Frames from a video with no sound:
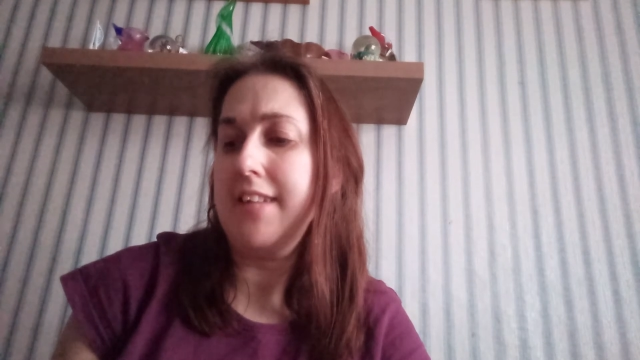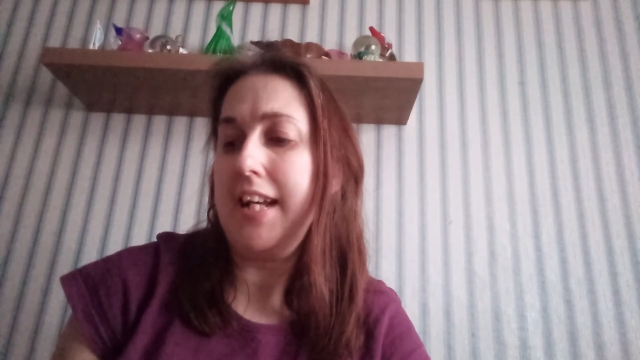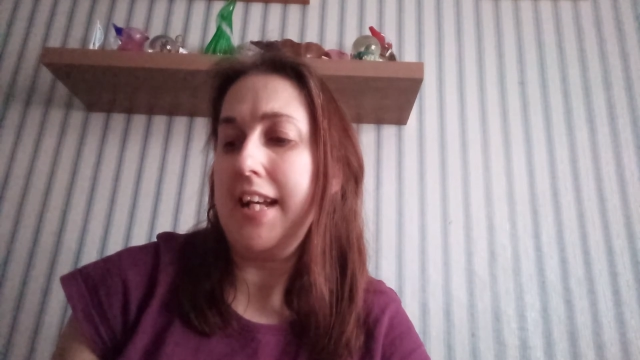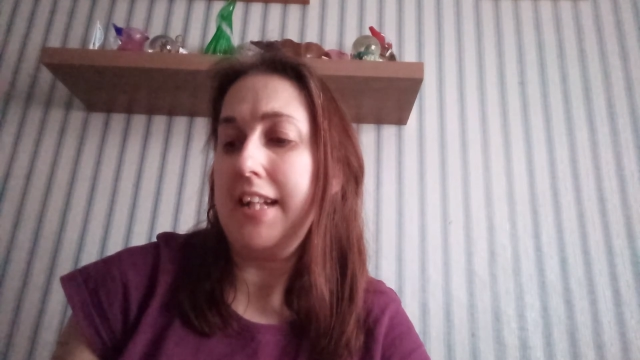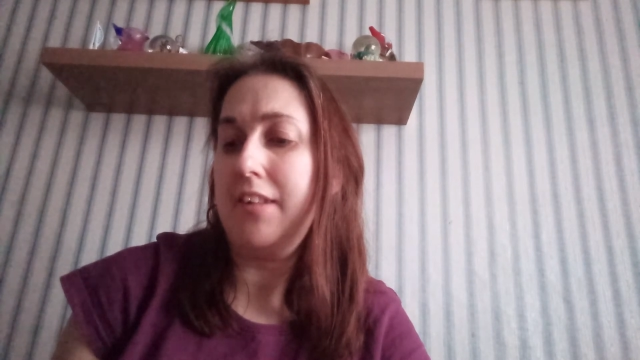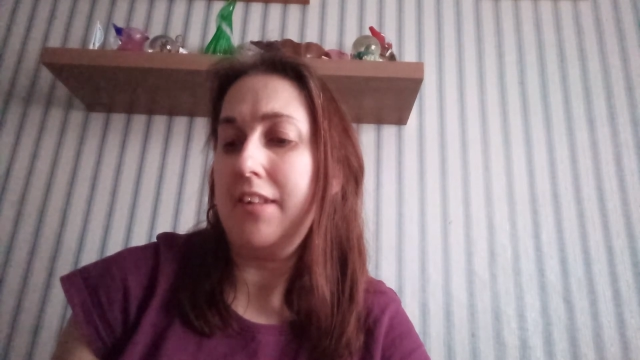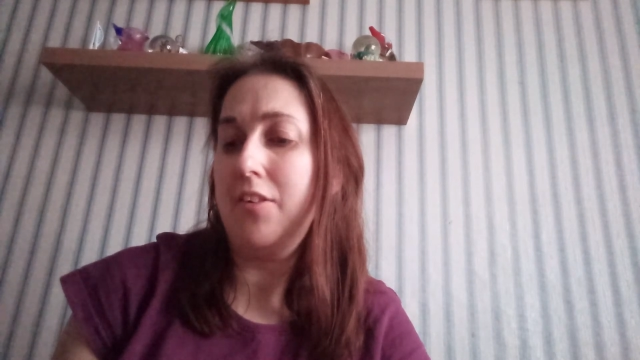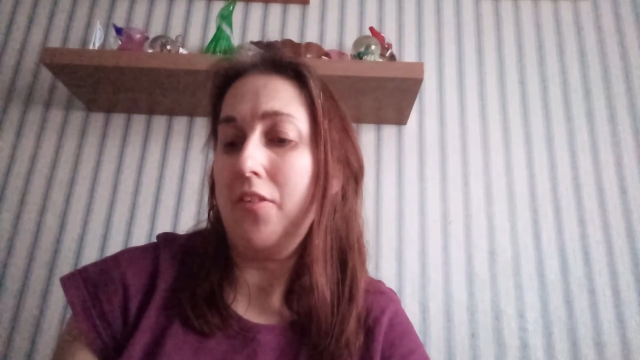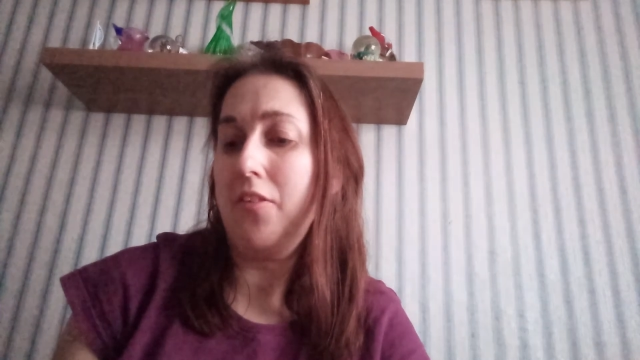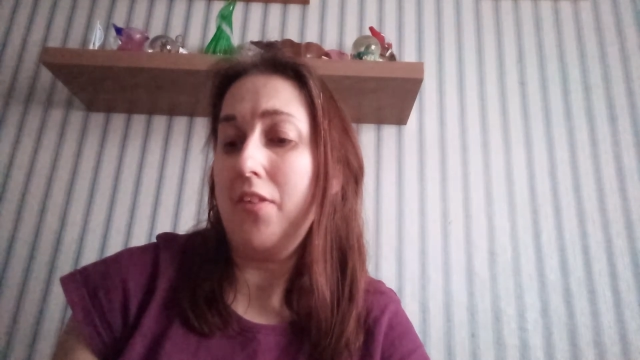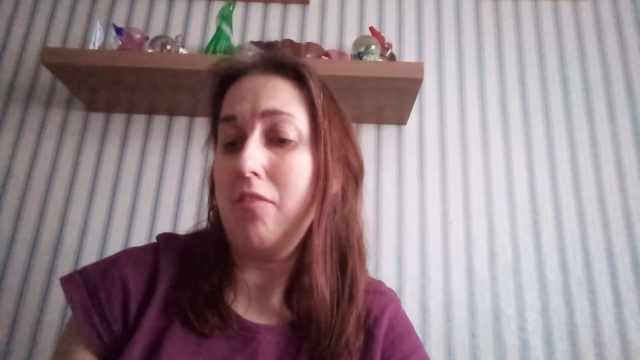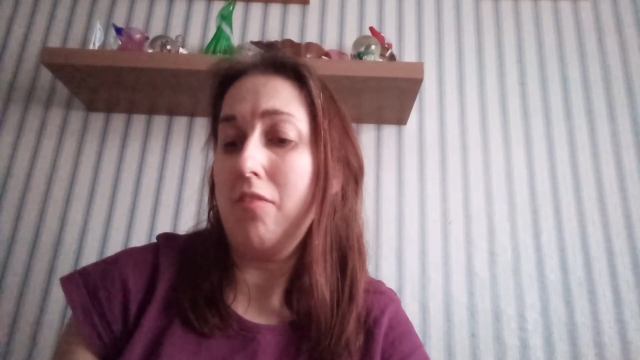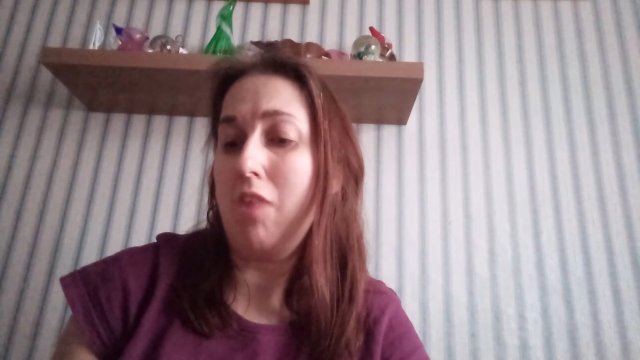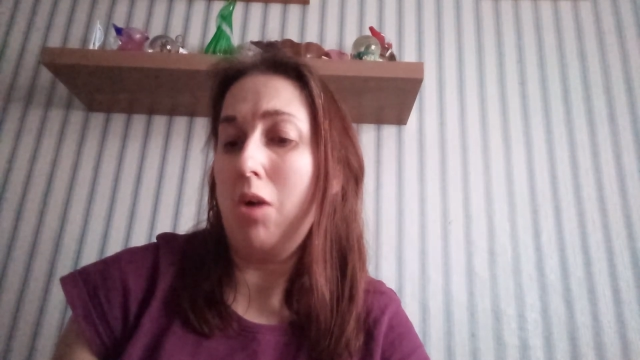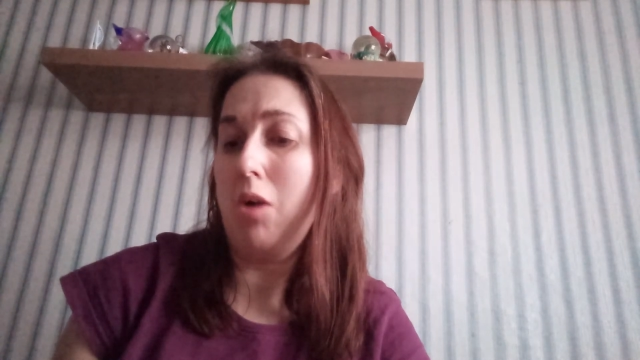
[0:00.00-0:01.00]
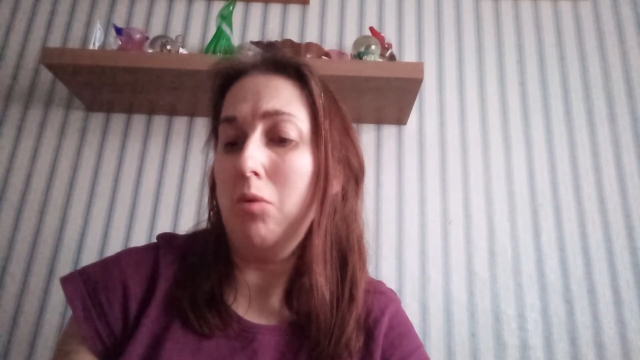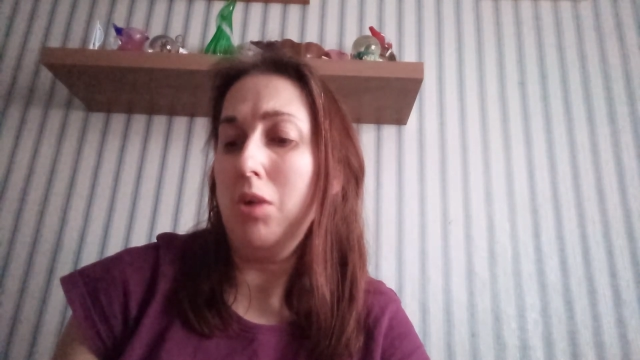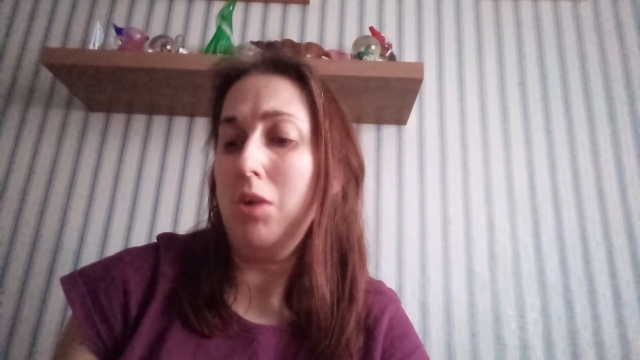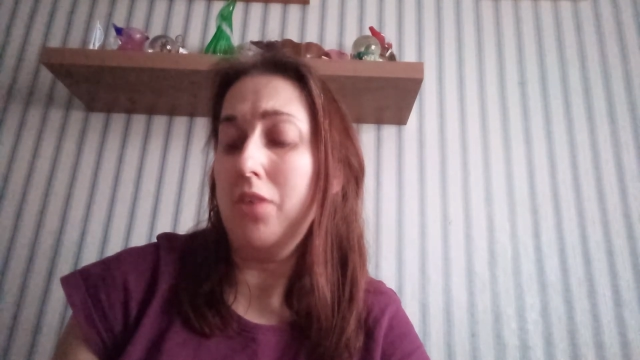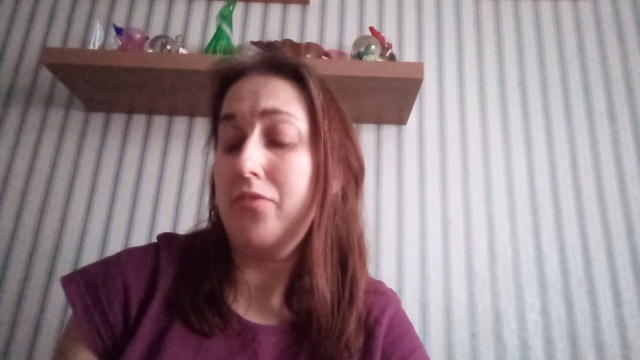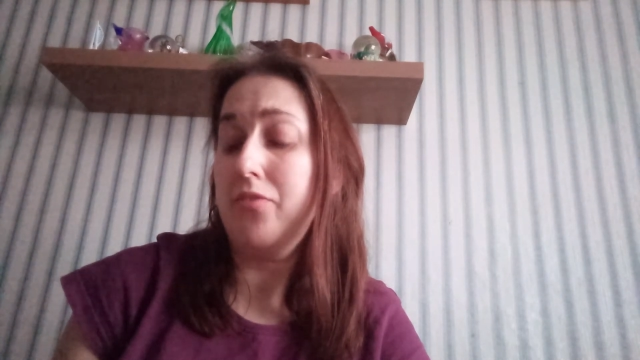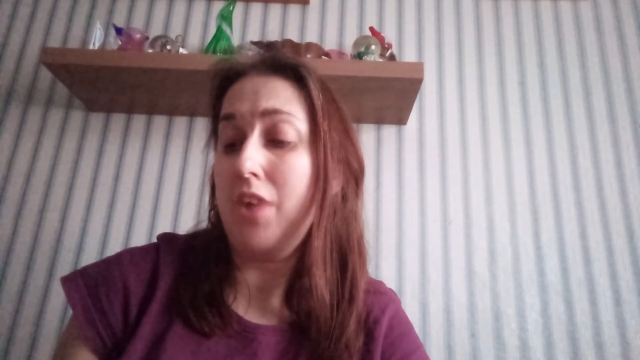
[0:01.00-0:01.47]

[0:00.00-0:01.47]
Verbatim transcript: taken on the role of